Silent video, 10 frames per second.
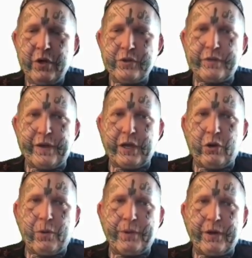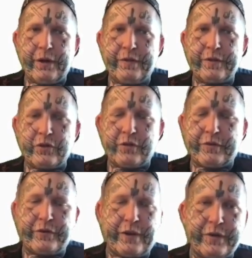So if I go up here in the
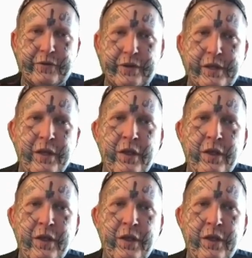server directory